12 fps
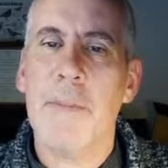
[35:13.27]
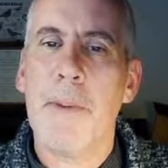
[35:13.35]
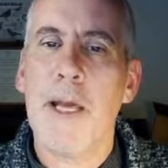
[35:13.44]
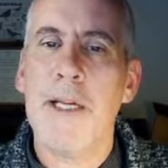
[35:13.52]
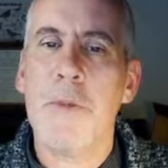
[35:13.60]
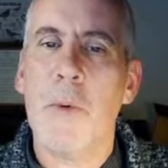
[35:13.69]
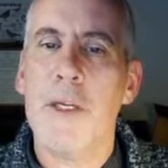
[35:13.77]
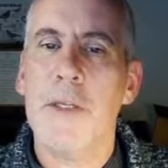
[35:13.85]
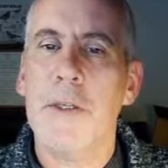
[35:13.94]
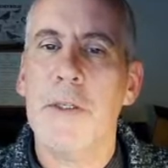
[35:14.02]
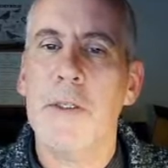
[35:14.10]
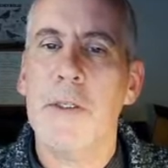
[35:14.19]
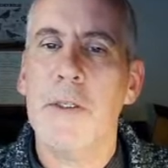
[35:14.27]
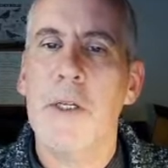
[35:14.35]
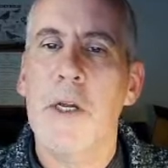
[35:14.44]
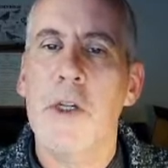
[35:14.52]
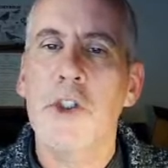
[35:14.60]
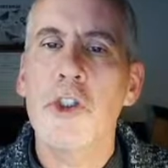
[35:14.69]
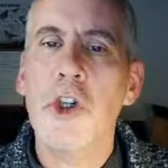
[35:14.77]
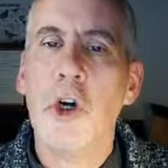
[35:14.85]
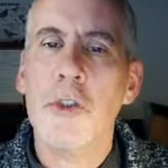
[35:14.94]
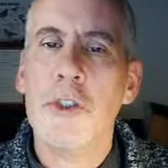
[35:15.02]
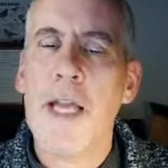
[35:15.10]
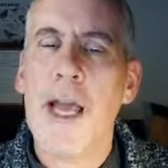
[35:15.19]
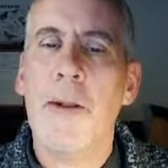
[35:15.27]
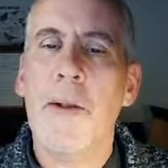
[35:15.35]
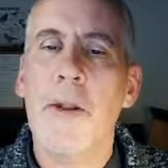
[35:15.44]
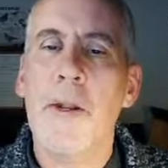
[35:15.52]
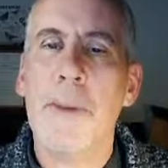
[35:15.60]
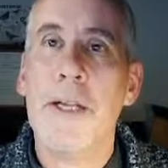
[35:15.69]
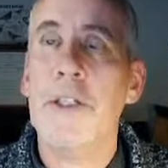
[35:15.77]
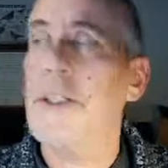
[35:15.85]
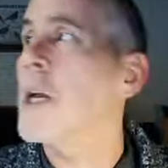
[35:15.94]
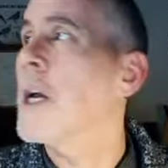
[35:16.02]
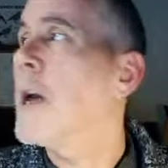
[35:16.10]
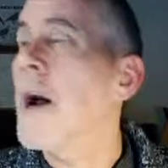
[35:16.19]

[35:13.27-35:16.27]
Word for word: a place where you can just jot down a load of pictures.